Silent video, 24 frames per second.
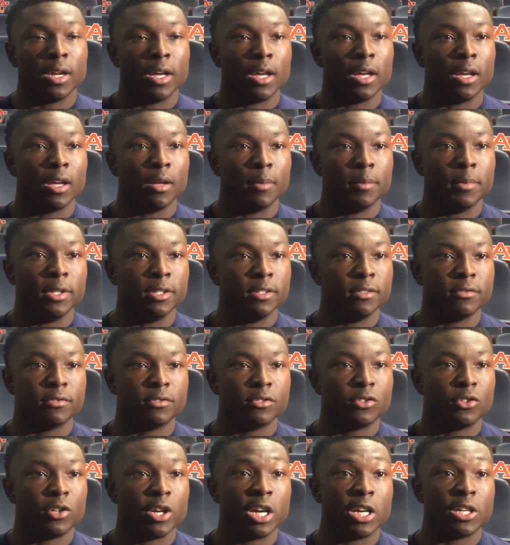Nah, I mean,
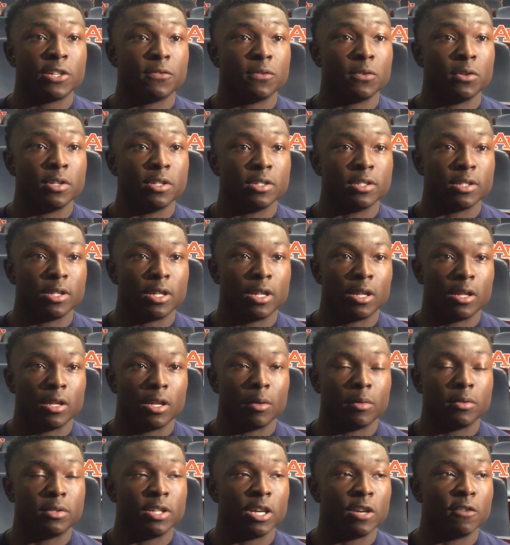transferring is
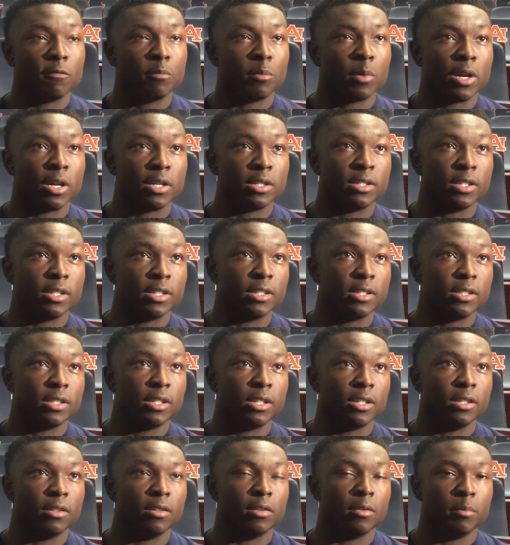a tough process,
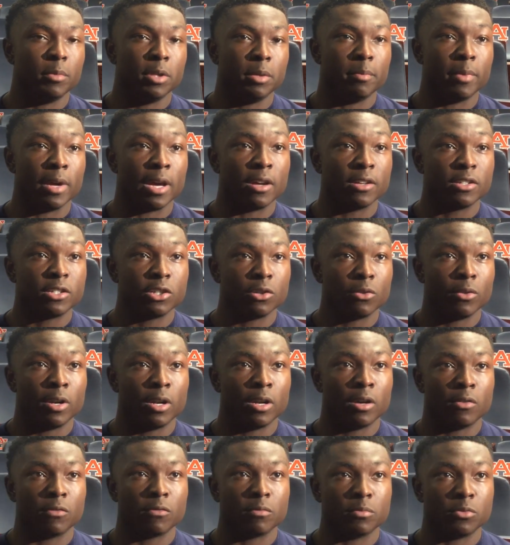and to be bouncing
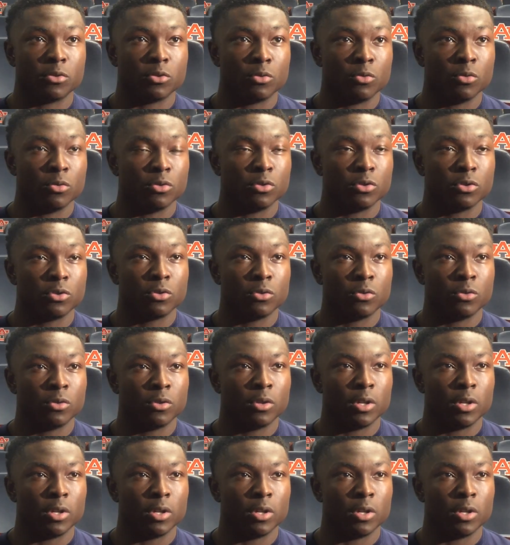around from school to school,